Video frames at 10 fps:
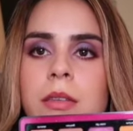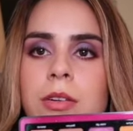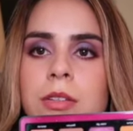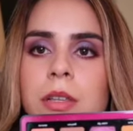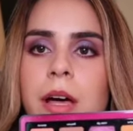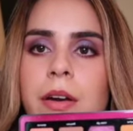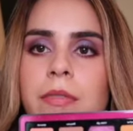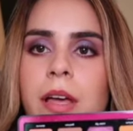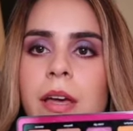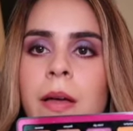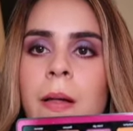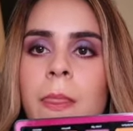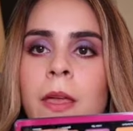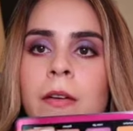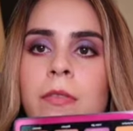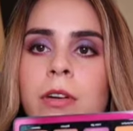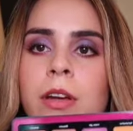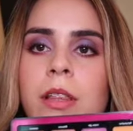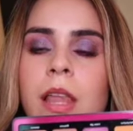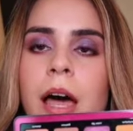There's a lot of like
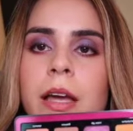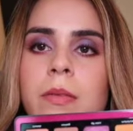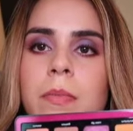very light